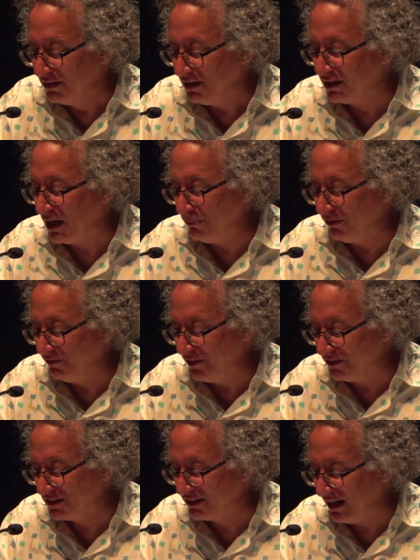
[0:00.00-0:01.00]
a couple of
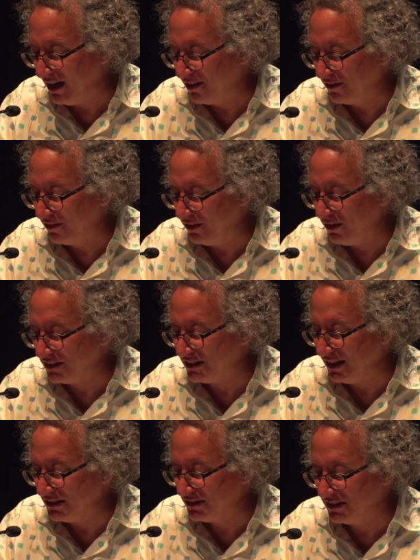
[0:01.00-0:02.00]
years later, the Los
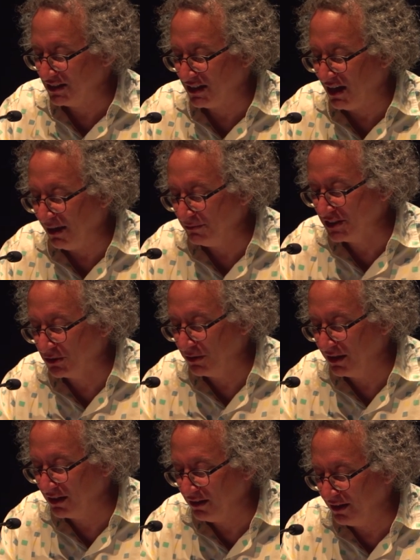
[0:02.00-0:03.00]
Angeles Times
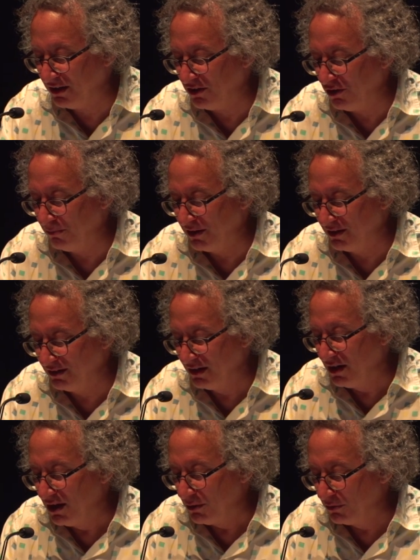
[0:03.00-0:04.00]
critic Leah Ollman
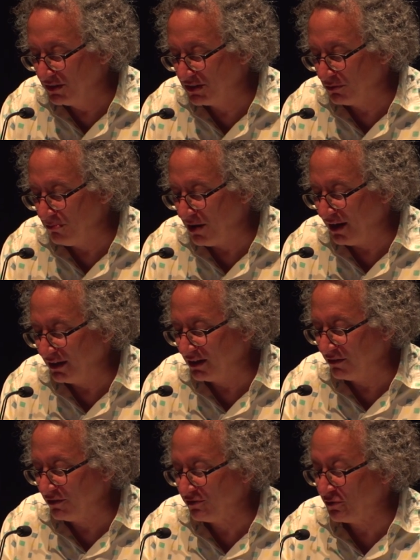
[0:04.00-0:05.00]
was
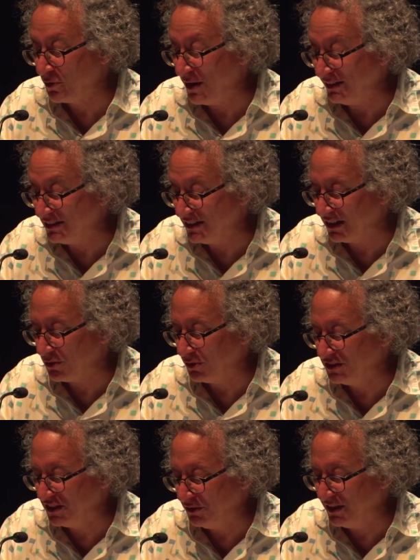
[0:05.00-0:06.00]
reminded of a forensic or
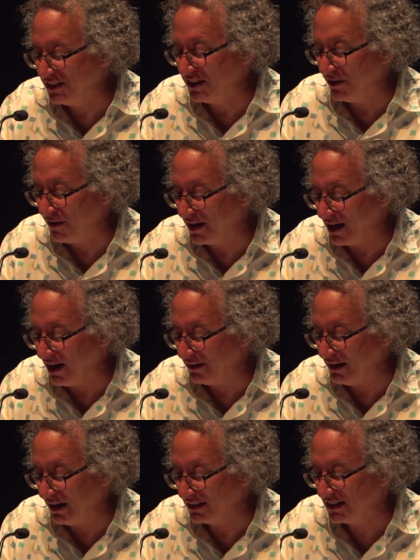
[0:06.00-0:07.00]
judiciary
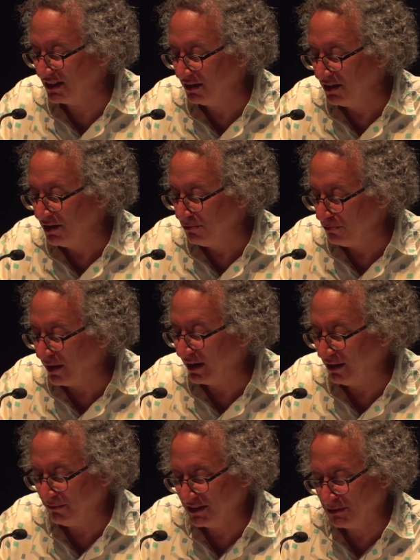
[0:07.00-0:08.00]
context by
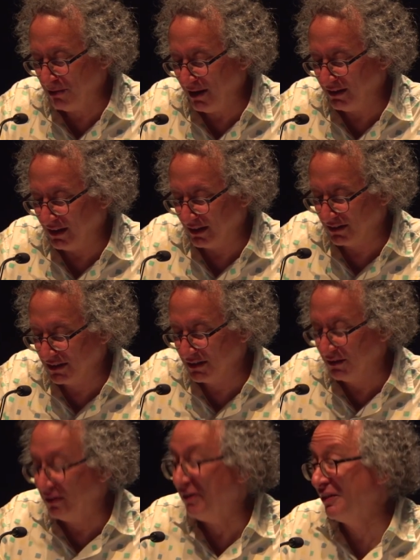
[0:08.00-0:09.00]
Gitman's paintings,
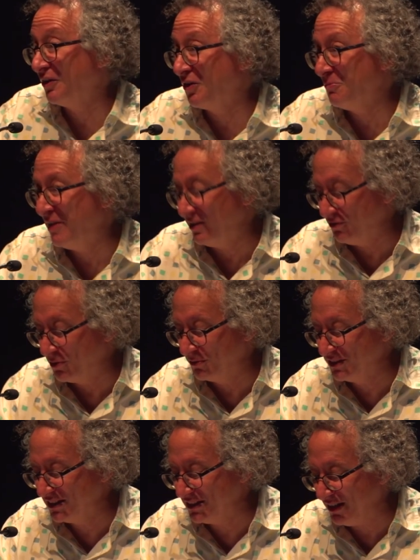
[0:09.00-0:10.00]
although her metaphor
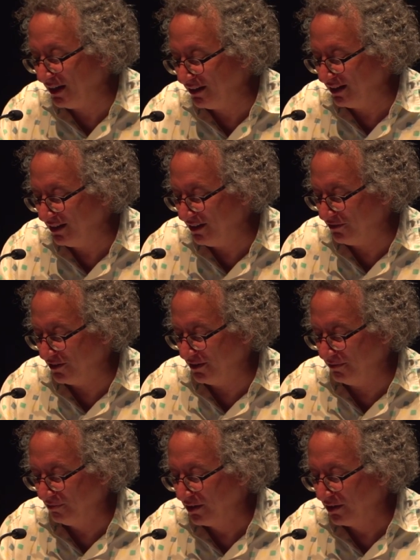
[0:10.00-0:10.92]
was slightly different.